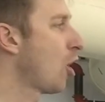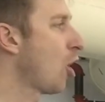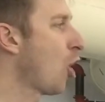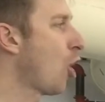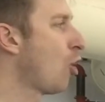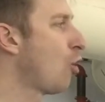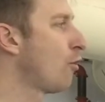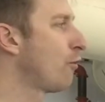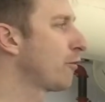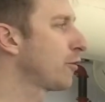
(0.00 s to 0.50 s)

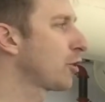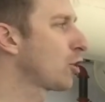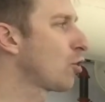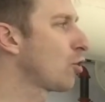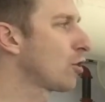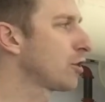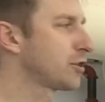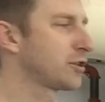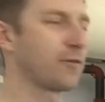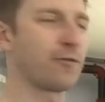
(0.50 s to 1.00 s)
Over the
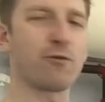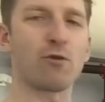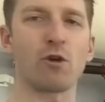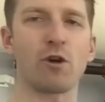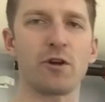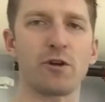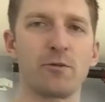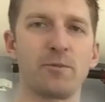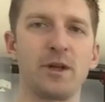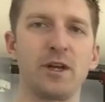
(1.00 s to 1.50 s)
course of
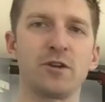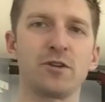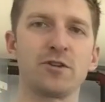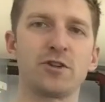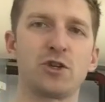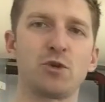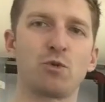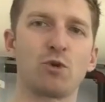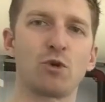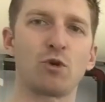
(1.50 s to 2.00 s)
400
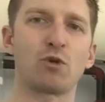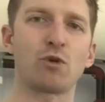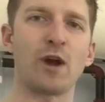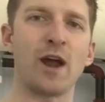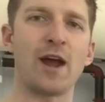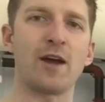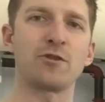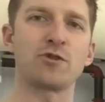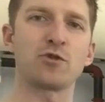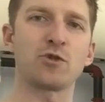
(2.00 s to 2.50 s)
meters, you will
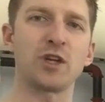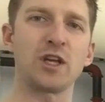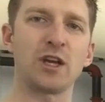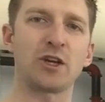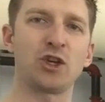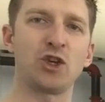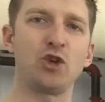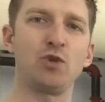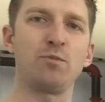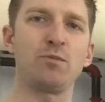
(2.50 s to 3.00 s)
gradually
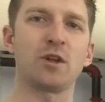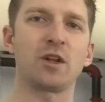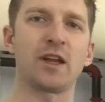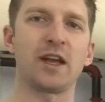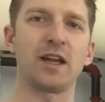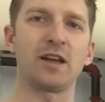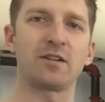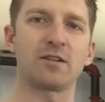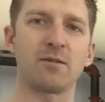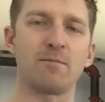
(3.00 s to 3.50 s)

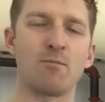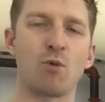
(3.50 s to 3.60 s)
accumulate